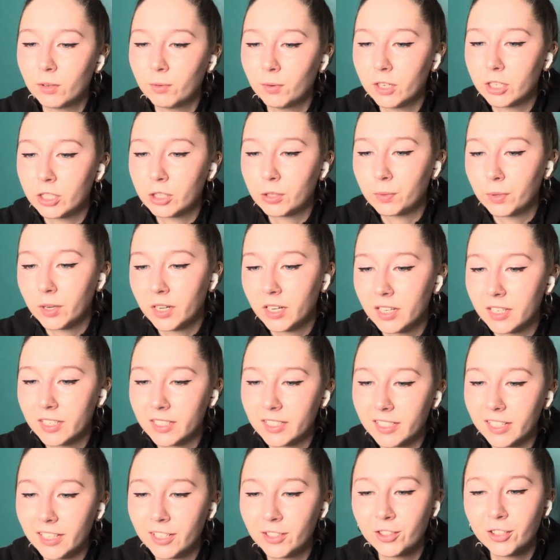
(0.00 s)
which
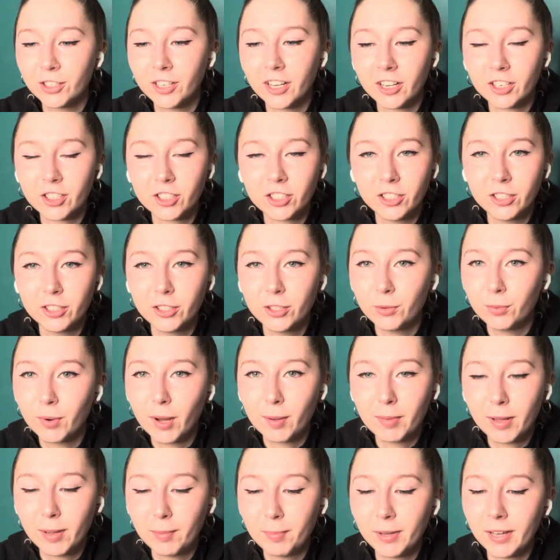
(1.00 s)
was Introduction to
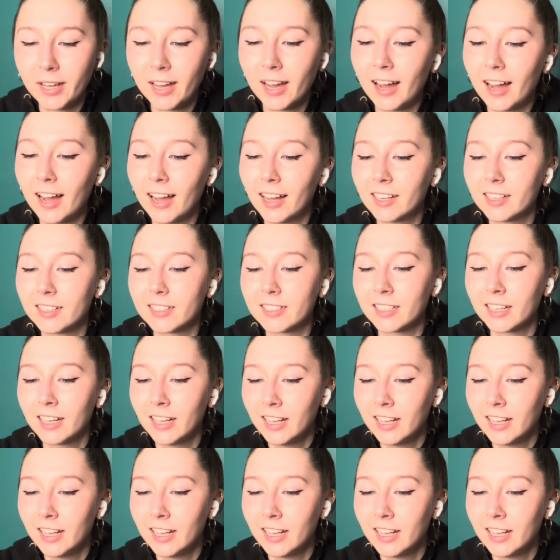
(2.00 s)
Web APIs,